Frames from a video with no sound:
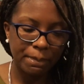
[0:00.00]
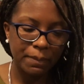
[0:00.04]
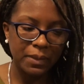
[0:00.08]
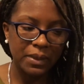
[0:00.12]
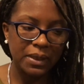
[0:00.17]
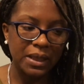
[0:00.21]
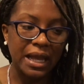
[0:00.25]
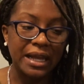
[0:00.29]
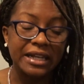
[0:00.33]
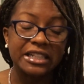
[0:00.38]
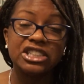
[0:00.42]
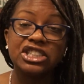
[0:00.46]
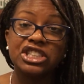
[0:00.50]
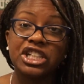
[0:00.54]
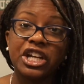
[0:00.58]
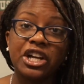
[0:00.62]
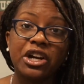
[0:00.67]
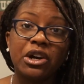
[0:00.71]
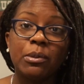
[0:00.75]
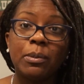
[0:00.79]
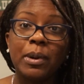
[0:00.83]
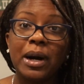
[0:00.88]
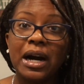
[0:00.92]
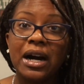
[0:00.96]
like
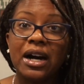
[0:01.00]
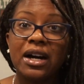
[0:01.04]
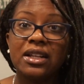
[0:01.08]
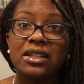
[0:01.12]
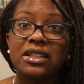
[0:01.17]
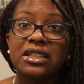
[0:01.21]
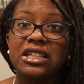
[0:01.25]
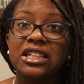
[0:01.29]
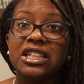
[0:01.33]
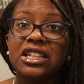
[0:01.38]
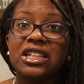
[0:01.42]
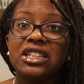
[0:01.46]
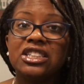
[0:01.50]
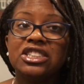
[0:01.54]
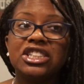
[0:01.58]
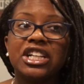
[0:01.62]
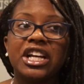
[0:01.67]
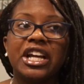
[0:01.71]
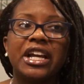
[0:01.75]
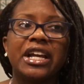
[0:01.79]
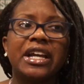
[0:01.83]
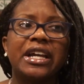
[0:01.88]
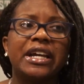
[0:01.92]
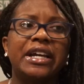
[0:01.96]
gel polish,
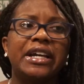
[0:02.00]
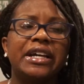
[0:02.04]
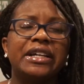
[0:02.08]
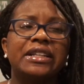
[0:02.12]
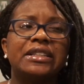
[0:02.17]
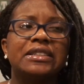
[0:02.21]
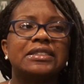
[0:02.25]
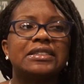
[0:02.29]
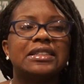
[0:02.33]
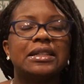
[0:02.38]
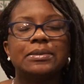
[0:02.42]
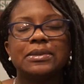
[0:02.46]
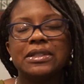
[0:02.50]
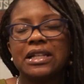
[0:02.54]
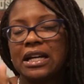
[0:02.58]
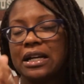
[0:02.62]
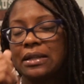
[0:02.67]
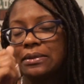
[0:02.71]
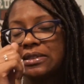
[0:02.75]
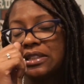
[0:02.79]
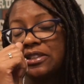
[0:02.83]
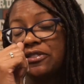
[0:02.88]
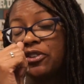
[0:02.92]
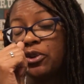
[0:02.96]
and
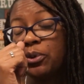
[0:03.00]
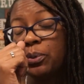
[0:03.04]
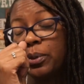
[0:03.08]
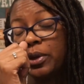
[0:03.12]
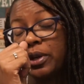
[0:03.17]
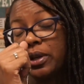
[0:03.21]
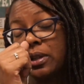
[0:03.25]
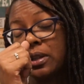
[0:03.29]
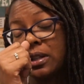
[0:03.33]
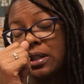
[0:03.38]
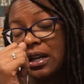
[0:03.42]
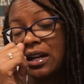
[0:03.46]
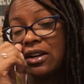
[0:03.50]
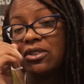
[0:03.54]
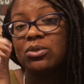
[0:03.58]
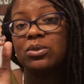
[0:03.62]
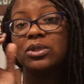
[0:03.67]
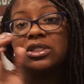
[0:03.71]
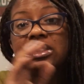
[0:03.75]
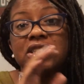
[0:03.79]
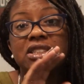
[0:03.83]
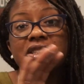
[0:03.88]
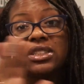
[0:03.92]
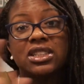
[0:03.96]
sometimes if you peel it off,
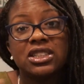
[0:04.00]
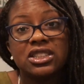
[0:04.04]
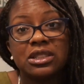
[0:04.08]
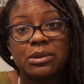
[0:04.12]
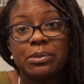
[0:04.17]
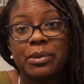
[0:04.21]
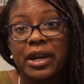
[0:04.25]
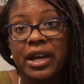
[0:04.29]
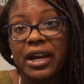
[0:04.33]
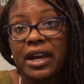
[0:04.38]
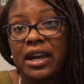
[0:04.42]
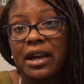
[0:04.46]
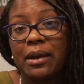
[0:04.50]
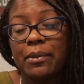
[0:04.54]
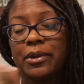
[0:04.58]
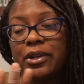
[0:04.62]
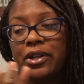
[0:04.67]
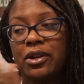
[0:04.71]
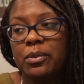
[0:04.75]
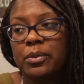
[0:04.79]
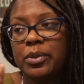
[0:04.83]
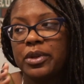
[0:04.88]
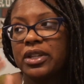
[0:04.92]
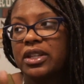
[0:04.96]
which is such a bad habit,
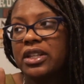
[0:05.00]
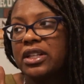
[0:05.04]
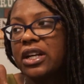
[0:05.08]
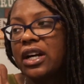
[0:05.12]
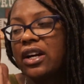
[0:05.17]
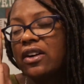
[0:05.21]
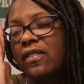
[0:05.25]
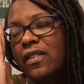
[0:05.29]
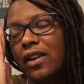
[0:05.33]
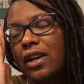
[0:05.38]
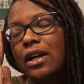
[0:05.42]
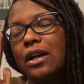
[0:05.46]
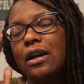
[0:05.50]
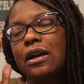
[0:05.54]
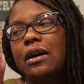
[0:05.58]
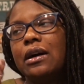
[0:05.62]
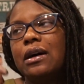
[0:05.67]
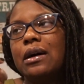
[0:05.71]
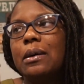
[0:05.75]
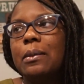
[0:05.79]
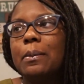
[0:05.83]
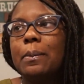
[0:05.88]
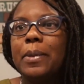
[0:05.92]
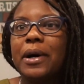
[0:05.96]
don't peel it off,
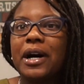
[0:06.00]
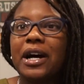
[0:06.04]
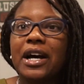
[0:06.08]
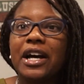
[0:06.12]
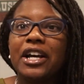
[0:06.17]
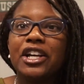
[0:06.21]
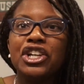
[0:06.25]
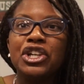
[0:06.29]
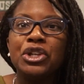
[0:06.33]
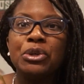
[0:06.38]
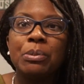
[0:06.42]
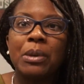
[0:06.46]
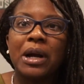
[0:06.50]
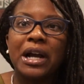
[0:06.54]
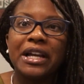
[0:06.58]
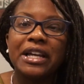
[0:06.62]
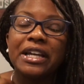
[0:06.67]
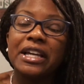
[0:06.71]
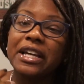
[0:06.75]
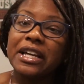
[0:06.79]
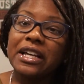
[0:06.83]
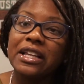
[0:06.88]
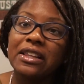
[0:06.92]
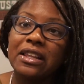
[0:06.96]
but you might
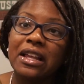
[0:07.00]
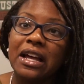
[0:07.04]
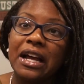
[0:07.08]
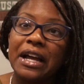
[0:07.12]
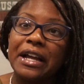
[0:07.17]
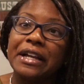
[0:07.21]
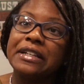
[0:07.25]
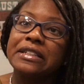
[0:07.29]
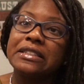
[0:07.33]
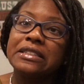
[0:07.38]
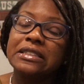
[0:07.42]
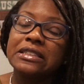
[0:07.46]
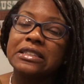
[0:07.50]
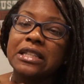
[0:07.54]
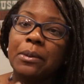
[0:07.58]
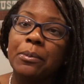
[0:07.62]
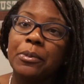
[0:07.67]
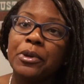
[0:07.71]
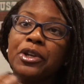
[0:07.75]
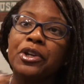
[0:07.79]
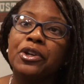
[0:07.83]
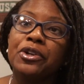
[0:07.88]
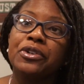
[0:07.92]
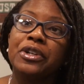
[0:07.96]
get like some
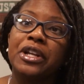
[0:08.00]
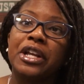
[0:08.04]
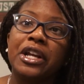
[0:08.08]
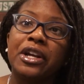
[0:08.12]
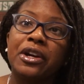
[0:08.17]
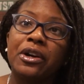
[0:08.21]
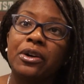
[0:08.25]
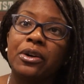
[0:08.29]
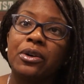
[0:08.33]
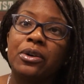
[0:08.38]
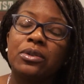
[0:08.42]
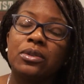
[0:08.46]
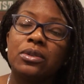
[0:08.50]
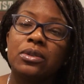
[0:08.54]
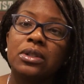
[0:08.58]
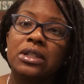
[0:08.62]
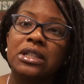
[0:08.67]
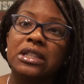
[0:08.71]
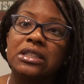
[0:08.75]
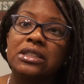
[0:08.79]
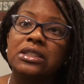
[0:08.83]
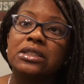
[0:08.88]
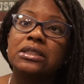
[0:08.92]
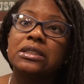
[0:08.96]
of your nail
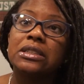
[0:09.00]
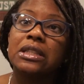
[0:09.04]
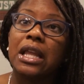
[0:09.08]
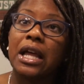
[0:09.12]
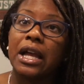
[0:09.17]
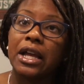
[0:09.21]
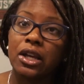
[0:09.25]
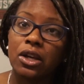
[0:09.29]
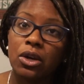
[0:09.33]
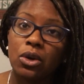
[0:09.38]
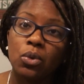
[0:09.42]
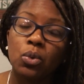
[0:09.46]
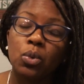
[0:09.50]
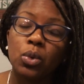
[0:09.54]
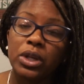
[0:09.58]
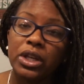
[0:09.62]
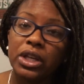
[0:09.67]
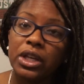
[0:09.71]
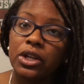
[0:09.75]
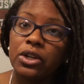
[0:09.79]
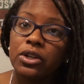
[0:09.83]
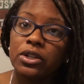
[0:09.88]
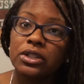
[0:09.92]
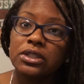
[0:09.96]
is like
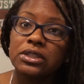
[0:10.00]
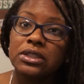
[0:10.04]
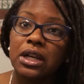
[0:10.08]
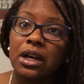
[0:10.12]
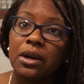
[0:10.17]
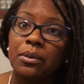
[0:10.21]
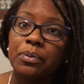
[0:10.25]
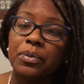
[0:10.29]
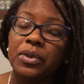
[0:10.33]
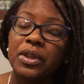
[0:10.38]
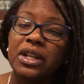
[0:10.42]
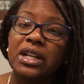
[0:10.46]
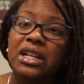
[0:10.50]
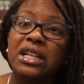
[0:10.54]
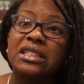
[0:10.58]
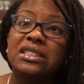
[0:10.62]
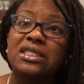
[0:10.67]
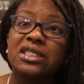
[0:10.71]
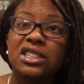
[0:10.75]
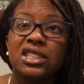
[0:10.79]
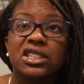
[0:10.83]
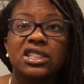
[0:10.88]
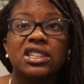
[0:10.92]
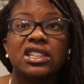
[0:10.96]
weak or something,
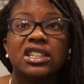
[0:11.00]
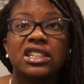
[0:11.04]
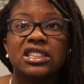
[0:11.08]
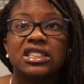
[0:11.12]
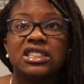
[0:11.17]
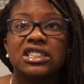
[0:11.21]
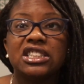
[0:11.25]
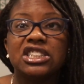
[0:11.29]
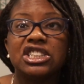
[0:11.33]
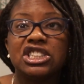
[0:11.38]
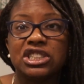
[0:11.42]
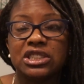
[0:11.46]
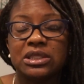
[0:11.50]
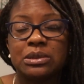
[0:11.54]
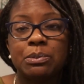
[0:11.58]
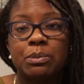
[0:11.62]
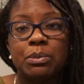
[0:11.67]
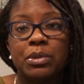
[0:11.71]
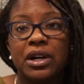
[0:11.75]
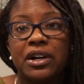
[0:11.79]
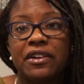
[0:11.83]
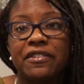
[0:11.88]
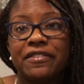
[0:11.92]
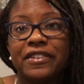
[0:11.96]
it's good to just
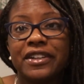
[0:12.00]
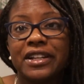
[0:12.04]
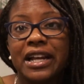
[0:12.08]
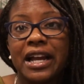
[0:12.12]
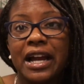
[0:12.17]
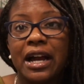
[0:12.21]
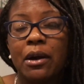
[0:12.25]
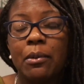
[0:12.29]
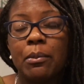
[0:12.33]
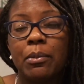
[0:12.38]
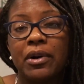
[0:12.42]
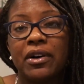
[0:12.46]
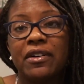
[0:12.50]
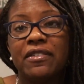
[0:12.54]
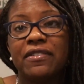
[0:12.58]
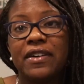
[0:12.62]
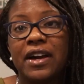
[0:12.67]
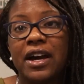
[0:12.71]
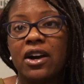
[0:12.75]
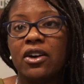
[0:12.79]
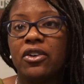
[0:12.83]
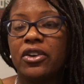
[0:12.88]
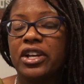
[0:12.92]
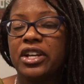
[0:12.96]
buff
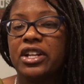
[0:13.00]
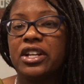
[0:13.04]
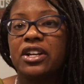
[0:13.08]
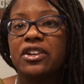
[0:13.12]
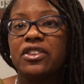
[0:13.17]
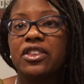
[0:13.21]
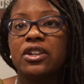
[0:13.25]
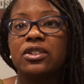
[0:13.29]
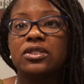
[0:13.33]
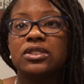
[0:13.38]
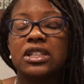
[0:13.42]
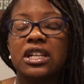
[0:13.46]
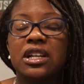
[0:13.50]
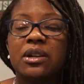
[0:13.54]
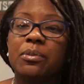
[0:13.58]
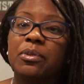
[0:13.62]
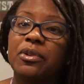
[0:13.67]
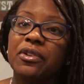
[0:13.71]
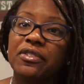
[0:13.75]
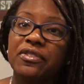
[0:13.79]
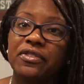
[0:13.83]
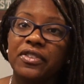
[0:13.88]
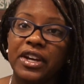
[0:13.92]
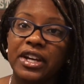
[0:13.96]
out any of those
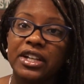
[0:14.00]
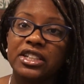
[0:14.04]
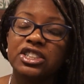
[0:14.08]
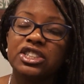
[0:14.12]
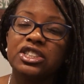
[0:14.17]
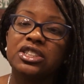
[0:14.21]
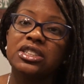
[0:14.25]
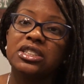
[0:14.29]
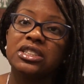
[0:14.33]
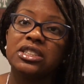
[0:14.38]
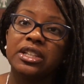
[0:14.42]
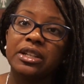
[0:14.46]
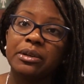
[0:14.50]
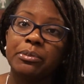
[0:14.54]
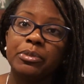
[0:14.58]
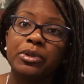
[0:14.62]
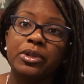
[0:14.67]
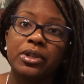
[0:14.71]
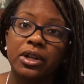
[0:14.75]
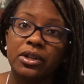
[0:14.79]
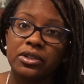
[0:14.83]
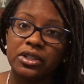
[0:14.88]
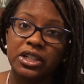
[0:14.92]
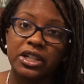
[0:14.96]
imperfections, and then
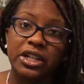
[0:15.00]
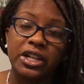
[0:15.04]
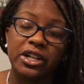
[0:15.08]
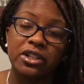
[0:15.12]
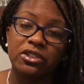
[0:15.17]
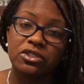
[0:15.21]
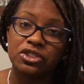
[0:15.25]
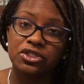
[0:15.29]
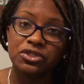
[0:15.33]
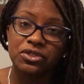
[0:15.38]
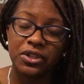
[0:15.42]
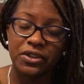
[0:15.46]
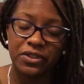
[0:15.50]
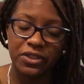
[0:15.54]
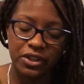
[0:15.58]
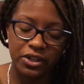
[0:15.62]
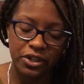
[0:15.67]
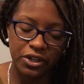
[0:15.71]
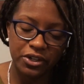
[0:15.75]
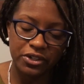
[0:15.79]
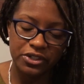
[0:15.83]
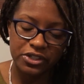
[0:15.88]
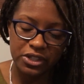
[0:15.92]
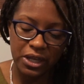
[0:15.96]
put on a nail
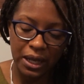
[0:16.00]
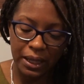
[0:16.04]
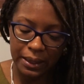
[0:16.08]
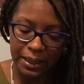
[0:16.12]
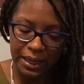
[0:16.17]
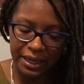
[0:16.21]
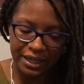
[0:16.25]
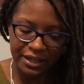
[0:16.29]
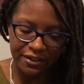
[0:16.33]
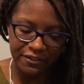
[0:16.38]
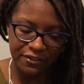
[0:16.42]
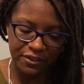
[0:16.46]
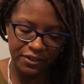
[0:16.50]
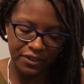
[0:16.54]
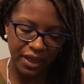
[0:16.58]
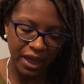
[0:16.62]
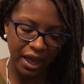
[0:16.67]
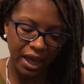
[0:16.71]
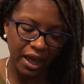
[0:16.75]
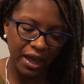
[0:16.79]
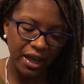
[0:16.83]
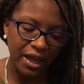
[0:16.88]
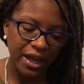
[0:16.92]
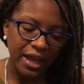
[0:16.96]
strengthener. So I like it for
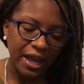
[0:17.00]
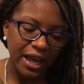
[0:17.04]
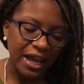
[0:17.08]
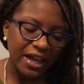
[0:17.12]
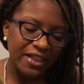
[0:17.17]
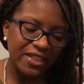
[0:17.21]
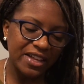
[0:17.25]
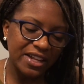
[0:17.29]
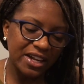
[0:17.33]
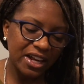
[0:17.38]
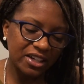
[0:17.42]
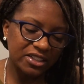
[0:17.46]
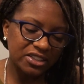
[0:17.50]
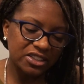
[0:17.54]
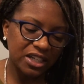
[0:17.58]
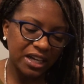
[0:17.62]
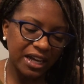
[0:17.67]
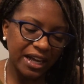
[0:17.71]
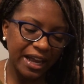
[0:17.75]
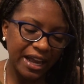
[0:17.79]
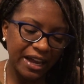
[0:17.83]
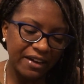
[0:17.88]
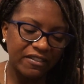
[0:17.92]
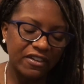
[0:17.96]
that. And then also
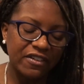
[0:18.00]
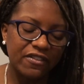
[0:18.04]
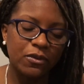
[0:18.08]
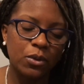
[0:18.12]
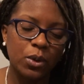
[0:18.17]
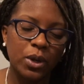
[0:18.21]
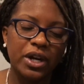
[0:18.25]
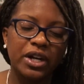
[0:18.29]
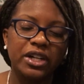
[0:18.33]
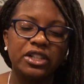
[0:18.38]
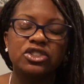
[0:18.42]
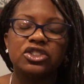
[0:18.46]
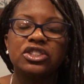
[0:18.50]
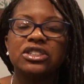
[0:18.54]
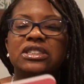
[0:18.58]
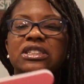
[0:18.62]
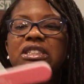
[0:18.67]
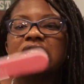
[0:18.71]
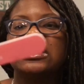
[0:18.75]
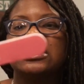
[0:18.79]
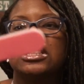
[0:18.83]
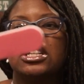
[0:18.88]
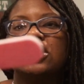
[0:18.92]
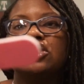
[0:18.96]
I have a
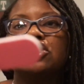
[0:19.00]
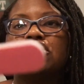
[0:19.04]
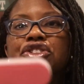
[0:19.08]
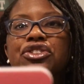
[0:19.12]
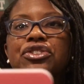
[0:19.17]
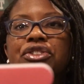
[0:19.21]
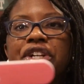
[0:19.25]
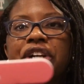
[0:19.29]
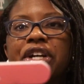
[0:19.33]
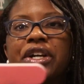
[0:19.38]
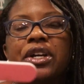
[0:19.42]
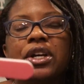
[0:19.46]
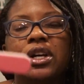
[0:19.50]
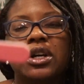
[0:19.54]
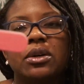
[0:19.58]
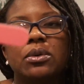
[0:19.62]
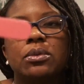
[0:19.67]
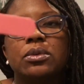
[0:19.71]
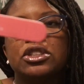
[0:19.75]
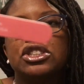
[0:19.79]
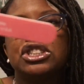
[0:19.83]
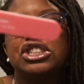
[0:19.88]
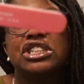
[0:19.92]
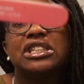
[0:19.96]
400-600 grit,
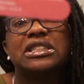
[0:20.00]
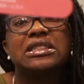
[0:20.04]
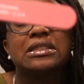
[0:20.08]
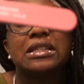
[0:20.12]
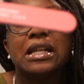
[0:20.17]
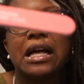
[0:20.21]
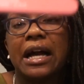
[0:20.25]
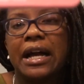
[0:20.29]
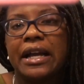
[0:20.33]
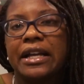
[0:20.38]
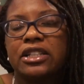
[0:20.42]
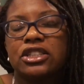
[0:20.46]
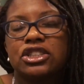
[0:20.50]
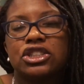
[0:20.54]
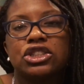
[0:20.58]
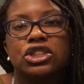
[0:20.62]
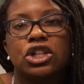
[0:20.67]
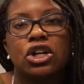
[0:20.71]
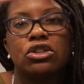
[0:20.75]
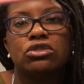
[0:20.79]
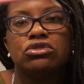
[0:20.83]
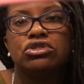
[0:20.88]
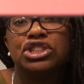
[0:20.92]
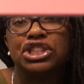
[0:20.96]
which is like
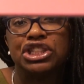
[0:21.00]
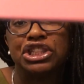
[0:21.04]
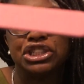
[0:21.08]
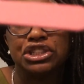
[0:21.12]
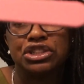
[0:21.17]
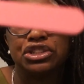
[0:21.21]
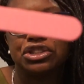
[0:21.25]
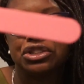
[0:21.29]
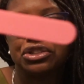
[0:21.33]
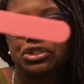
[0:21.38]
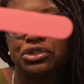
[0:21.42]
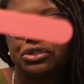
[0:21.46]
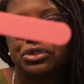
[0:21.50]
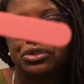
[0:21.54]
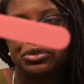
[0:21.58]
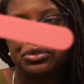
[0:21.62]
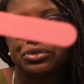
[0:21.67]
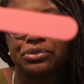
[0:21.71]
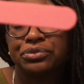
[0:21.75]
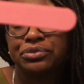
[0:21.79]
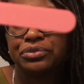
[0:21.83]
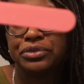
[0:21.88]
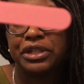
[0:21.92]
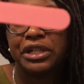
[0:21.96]
so
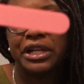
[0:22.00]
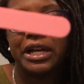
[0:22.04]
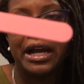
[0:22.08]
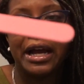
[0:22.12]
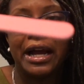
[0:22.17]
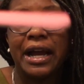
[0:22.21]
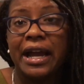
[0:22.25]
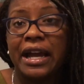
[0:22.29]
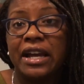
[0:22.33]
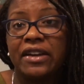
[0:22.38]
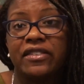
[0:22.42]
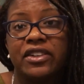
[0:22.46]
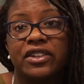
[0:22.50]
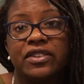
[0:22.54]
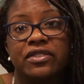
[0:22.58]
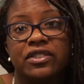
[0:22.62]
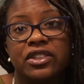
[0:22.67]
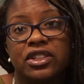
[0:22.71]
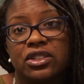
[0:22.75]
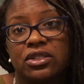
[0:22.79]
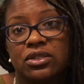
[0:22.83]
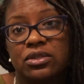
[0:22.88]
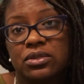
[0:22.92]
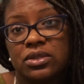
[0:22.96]
gentle, and I haven't
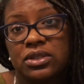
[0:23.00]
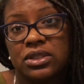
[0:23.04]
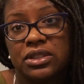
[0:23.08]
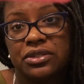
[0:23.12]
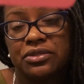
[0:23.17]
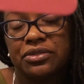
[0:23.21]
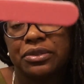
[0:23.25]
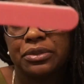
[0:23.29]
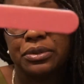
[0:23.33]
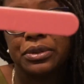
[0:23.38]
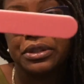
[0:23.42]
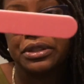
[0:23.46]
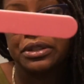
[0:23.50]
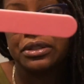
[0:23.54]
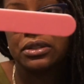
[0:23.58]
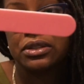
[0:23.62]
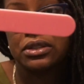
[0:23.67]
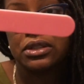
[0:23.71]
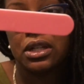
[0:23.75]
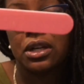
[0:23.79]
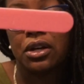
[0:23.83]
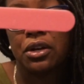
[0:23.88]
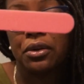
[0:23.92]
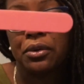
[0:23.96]
even used it for real,
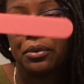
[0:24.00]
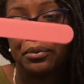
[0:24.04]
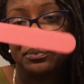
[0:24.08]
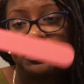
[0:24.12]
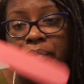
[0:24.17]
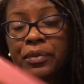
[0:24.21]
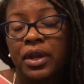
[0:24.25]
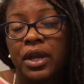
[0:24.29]
so